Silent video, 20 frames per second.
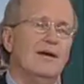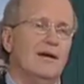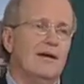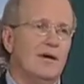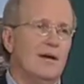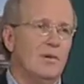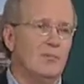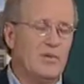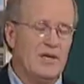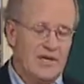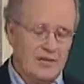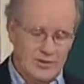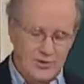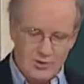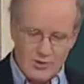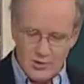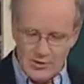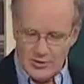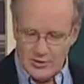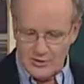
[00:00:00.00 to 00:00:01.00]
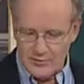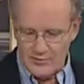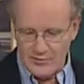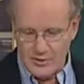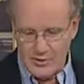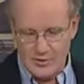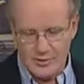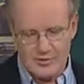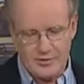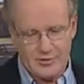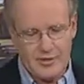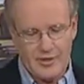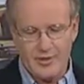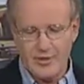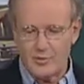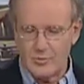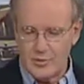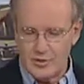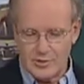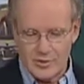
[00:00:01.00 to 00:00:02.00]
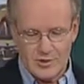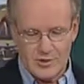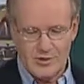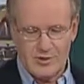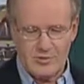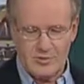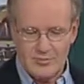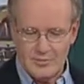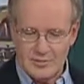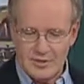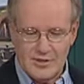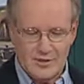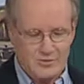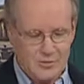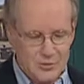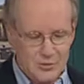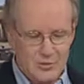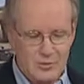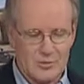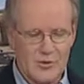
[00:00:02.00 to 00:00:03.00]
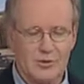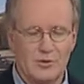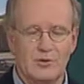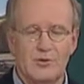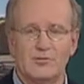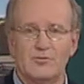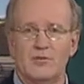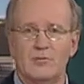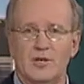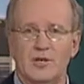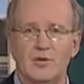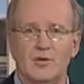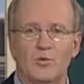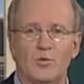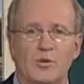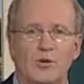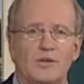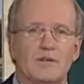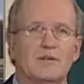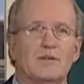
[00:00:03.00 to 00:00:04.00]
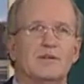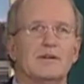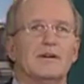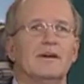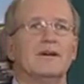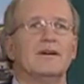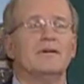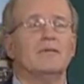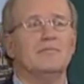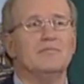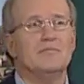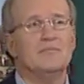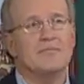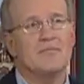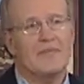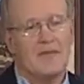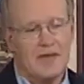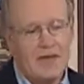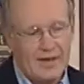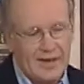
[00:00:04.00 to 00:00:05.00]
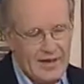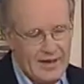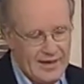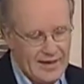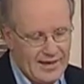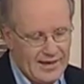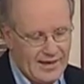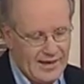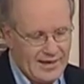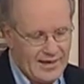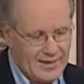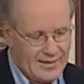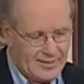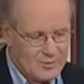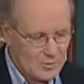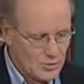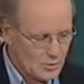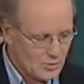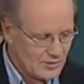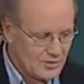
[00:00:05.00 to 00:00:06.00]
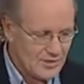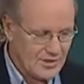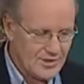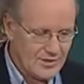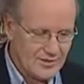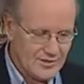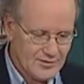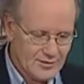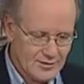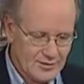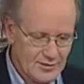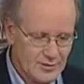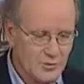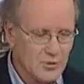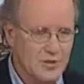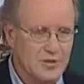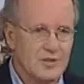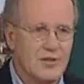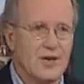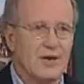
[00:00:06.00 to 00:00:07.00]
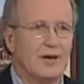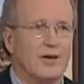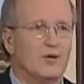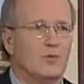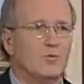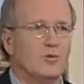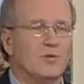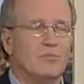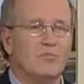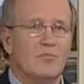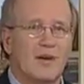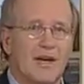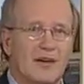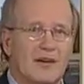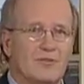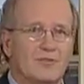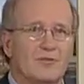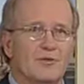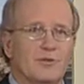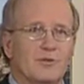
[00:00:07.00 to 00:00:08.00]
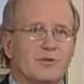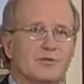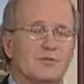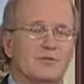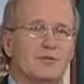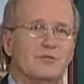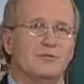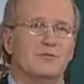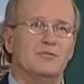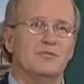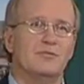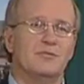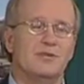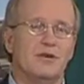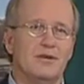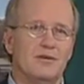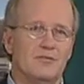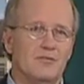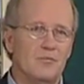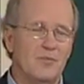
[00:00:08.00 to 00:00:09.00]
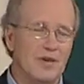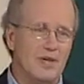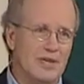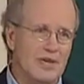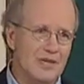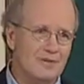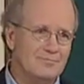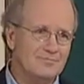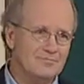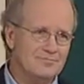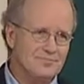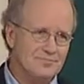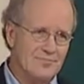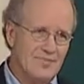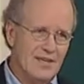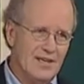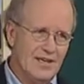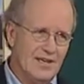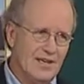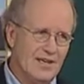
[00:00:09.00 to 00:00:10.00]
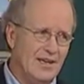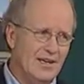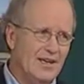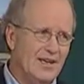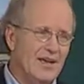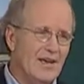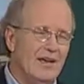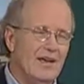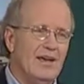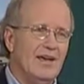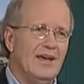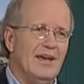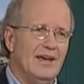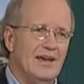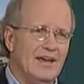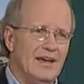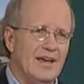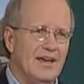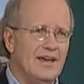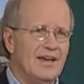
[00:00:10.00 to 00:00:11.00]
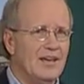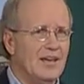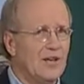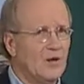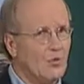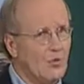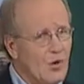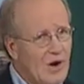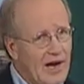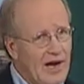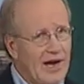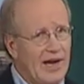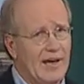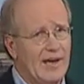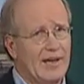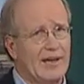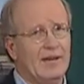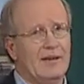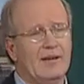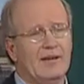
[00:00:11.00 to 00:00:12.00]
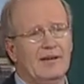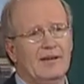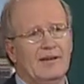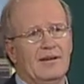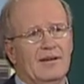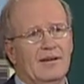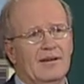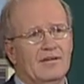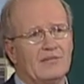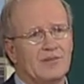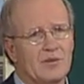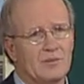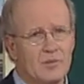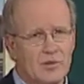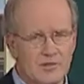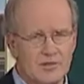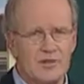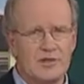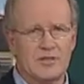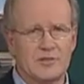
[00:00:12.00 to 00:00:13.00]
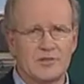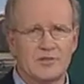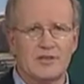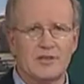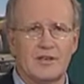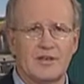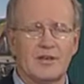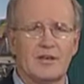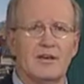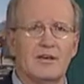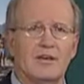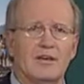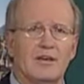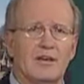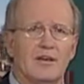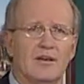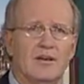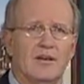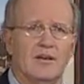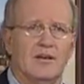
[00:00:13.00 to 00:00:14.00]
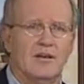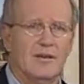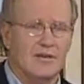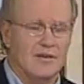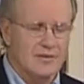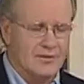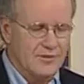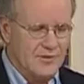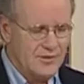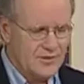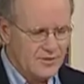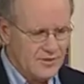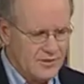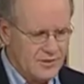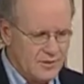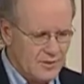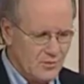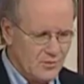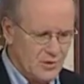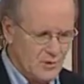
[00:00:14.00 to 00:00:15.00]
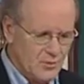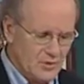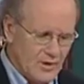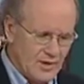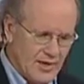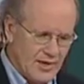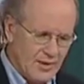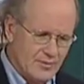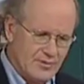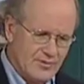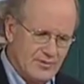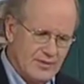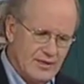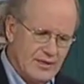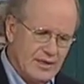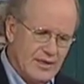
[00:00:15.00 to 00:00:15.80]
a panel called The Far Side, which many of you, I'm sure, are familiar with. And of course, he has since retired with bagfuls of money. He had a wry, some would say sick, sense of humor, perhaps.